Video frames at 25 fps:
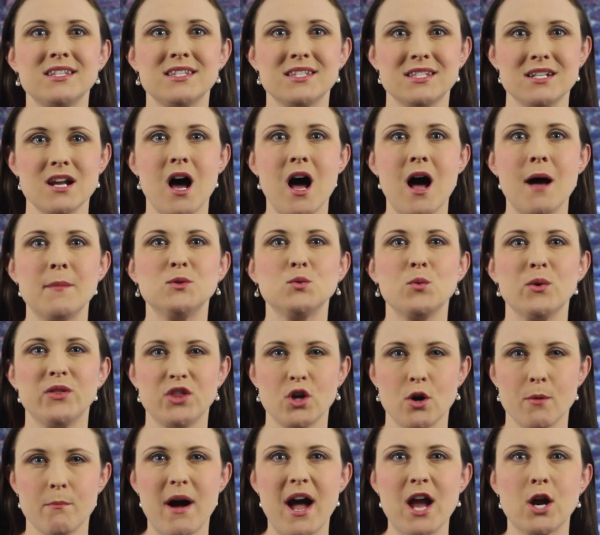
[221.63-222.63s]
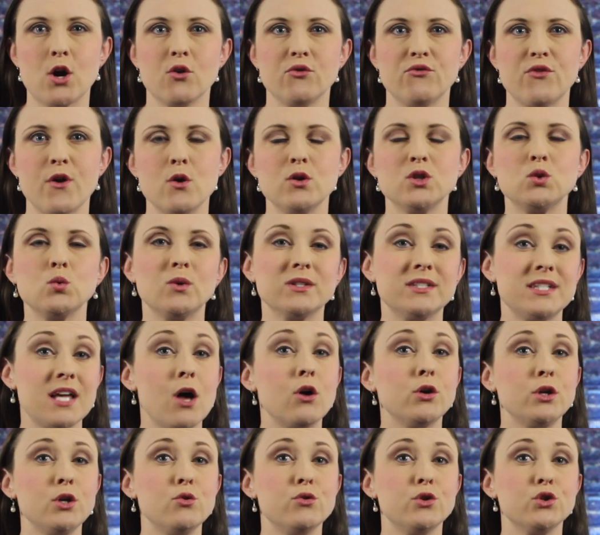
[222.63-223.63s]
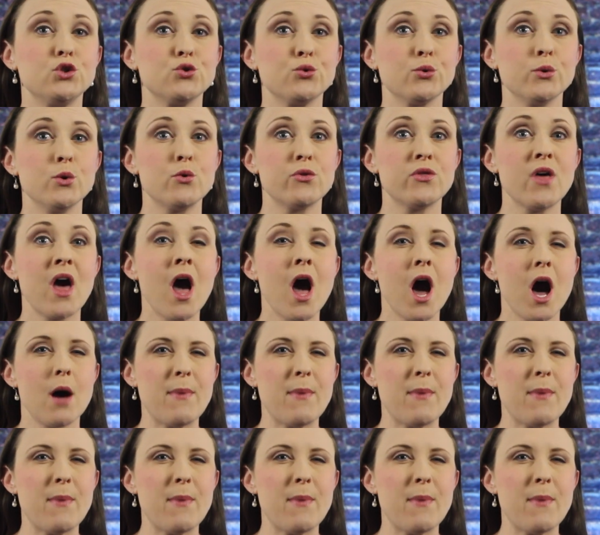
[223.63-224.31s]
snobs with their microphones will tell you the truth